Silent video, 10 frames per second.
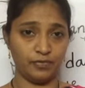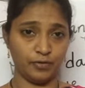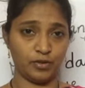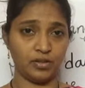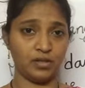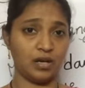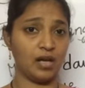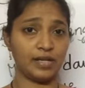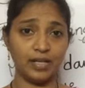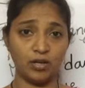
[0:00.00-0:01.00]
for
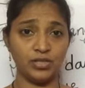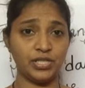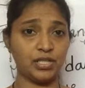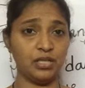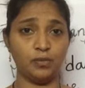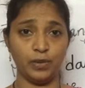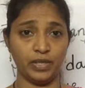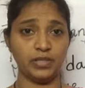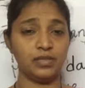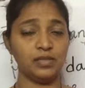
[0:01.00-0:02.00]
archaeological
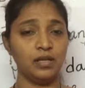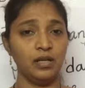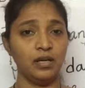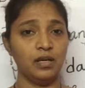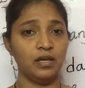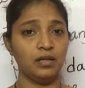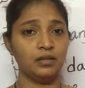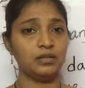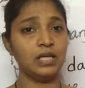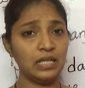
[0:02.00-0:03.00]
works,
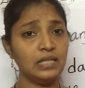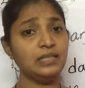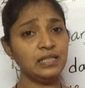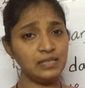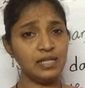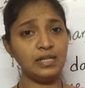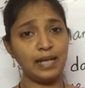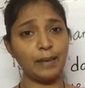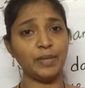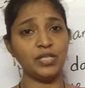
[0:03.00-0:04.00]
the earth is still
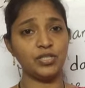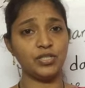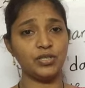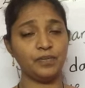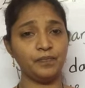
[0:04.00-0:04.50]
damaged.